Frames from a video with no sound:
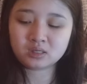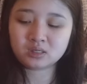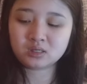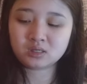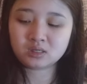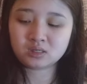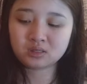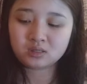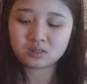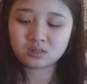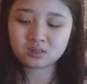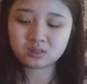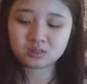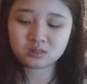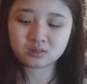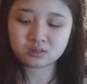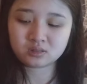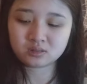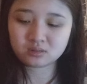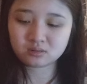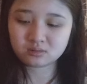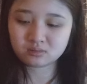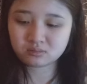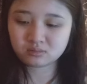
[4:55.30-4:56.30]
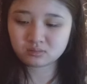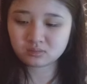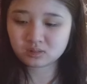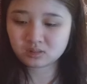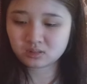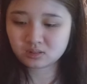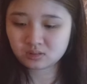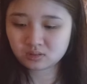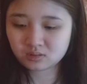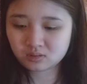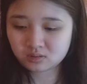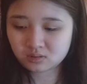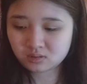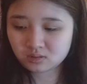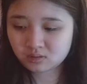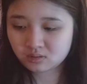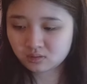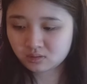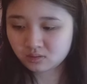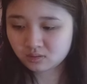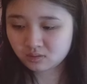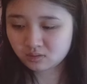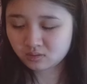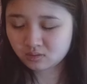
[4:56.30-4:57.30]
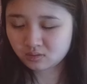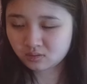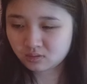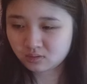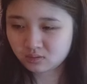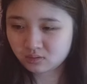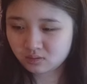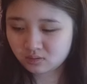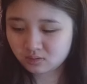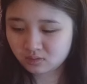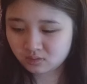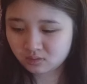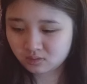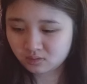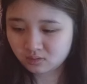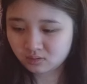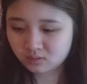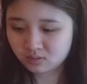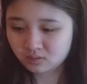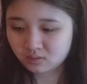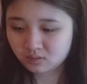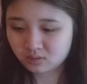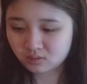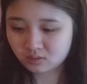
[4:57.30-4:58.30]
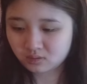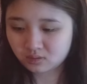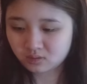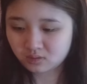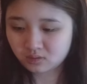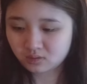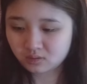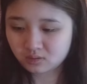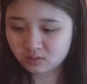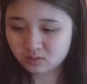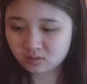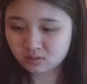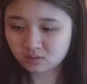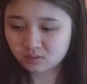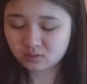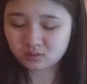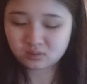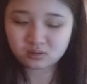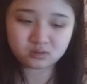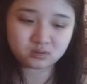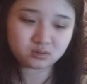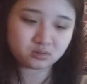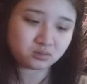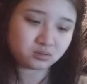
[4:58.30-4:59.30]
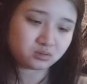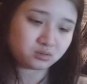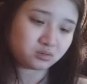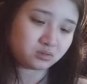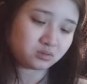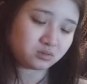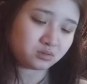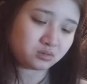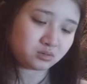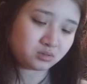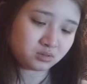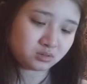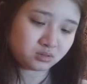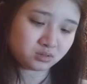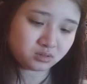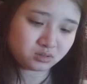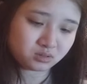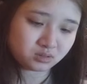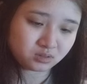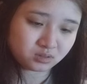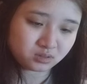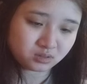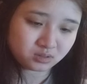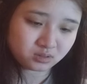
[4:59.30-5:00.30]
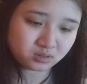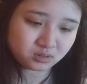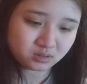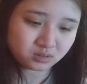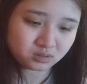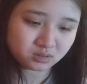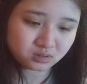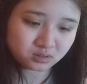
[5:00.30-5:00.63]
Nobody speaks.